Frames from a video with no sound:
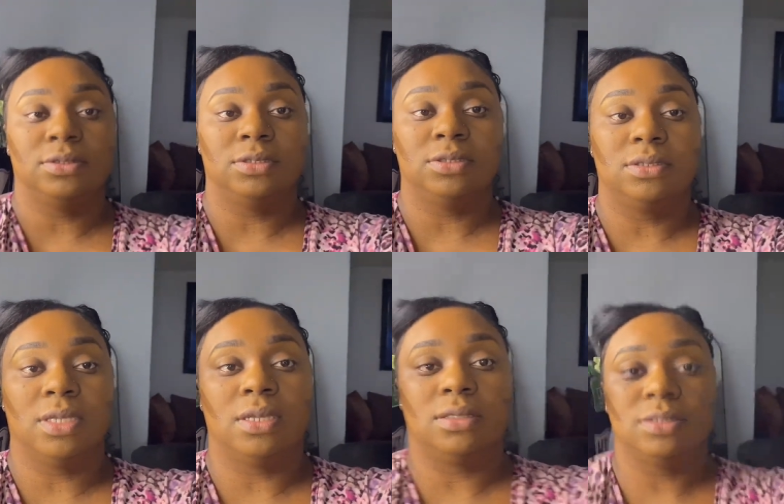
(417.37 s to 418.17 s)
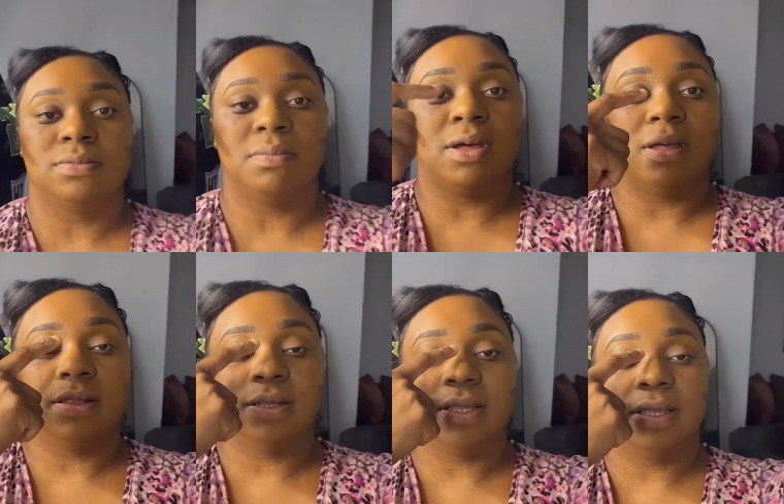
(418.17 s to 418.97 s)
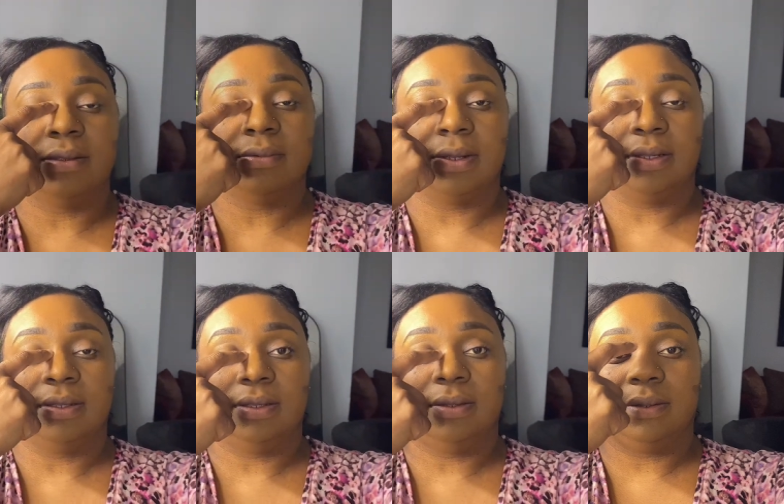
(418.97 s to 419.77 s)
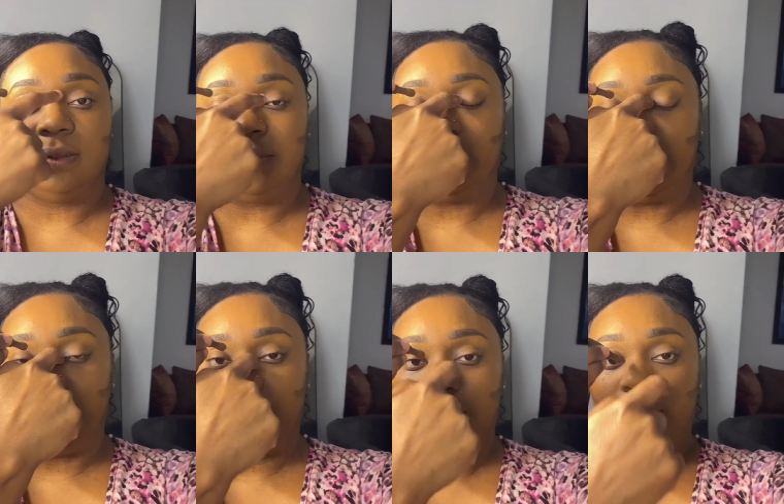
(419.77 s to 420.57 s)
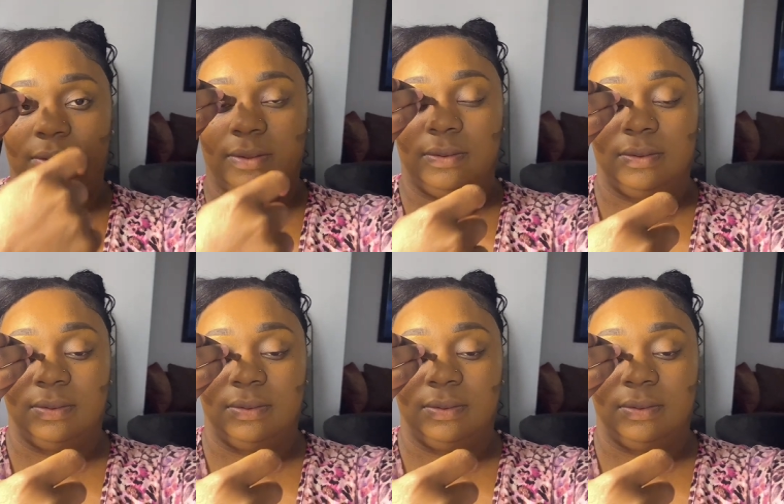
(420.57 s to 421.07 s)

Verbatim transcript: just like a small line right here and right there.